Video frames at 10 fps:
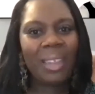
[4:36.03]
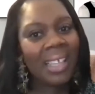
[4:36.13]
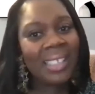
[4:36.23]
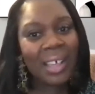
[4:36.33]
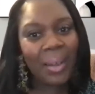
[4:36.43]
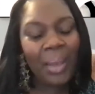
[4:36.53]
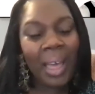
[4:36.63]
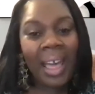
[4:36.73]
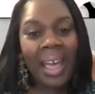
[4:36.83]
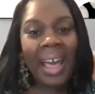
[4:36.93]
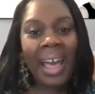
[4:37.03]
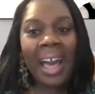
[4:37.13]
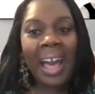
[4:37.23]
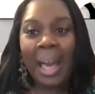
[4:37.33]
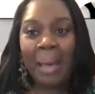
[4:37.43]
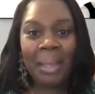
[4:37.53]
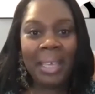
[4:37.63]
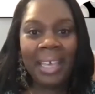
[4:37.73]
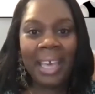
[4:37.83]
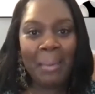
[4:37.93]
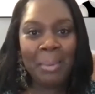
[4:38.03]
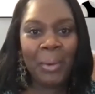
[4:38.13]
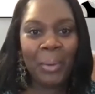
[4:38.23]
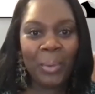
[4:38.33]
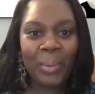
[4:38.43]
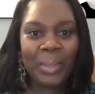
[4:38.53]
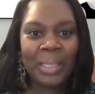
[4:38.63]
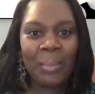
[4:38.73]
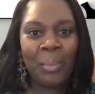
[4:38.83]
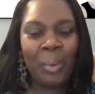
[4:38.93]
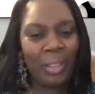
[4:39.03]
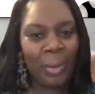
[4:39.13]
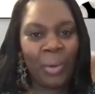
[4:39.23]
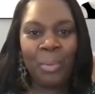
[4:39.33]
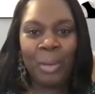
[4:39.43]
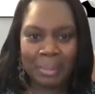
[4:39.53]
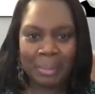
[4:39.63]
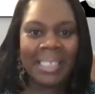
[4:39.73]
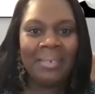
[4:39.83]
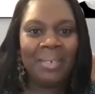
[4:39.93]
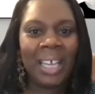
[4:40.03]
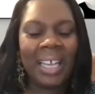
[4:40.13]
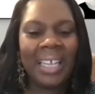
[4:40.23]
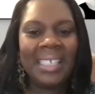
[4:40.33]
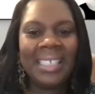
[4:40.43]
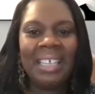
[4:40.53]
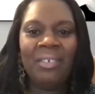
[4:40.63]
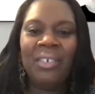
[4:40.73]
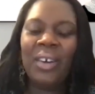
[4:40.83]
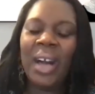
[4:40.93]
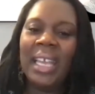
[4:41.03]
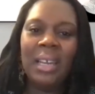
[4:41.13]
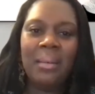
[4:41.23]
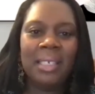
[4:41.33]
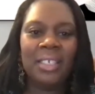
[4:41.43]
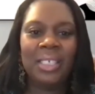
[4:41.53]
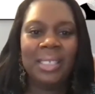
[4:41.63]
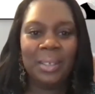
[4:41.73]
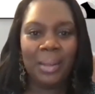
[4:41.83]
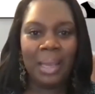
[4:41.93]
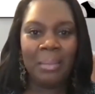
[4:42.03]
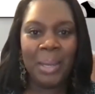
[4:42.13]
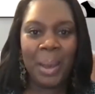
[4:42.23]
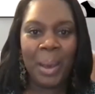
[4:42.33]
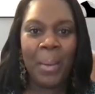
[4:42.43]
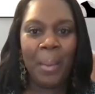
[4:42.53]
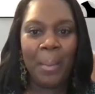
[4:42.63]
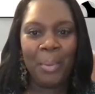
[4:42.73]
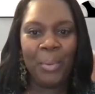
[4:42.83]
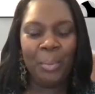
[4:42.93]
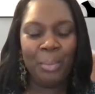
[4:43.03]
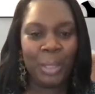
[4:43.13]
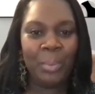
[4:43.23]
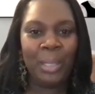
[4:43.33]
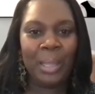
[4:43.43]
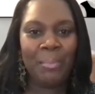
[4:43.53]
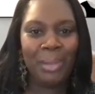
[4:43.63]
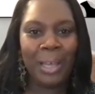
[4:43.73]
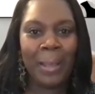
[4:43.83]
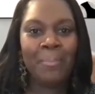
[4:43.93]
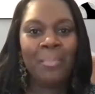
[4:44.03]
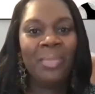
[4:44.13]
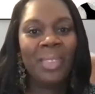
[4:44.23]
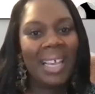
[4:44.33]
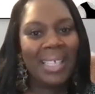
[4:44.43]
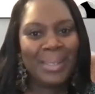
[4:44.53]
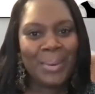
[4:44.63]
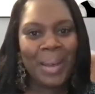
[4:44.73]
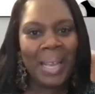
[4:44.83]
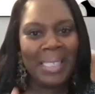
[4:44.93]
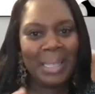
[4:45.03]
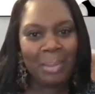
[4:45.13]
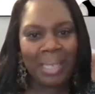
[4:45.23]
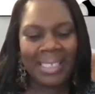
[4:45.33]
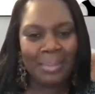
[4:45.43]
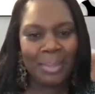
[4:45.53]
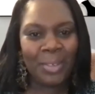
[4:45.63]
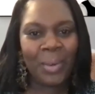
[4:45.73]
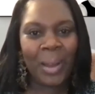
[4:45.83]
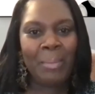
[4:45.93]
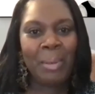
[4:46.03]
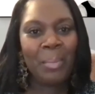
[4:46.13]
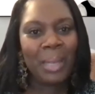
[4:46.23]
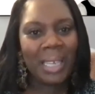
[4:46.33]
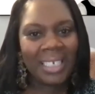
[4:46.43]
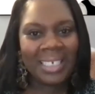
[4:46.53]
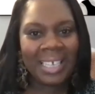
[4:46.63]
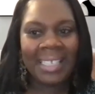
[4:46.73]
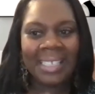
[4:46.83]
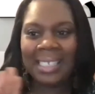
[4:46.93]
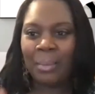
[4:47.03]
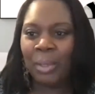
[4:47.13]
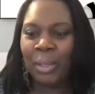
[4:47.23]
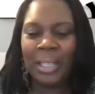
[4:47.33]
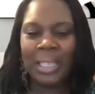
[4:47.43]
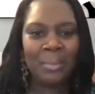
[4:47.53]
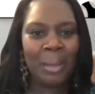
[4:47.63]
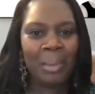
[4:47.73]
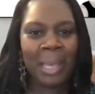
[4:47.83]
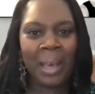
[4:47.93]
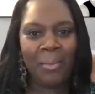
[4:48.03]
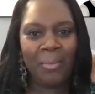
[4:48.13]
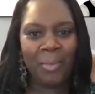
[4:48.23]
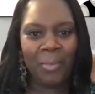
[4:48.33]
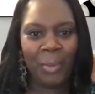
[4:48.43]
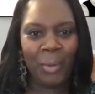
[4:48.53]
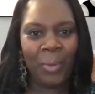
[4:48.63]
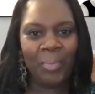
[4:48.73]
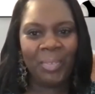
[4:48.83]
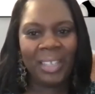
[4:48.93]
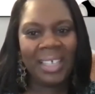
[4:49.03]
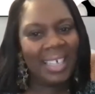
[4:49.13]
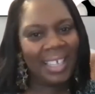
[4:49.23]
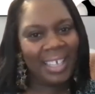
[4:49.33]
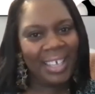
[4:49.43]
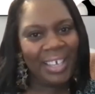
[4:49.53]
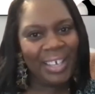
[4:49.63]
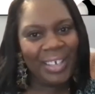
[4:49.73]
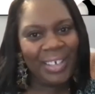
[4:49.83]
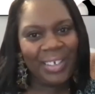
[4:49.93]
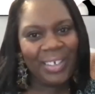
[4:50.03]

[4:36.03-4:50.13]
So happy calls with your prospective clients. And if you've got any questions, do let me know and put them below. As always, please subscribe, please share to someone who this may be helpful for. Thank you.